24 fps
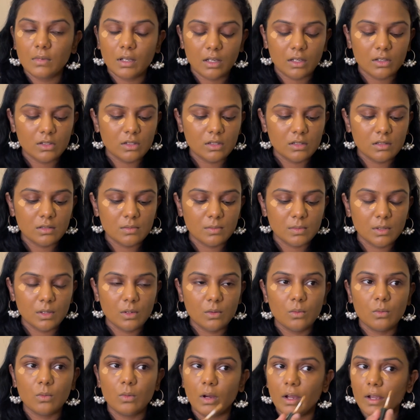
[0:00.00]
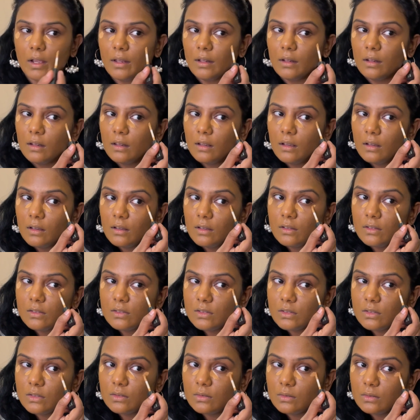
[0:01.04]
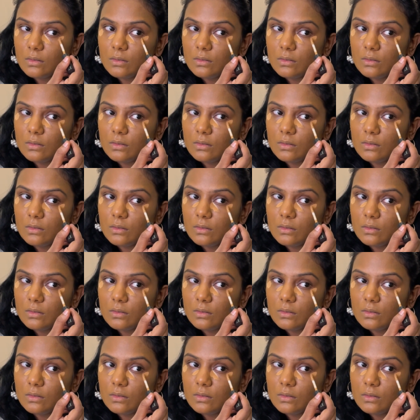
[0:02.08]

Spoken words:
Actually, it's been a while. So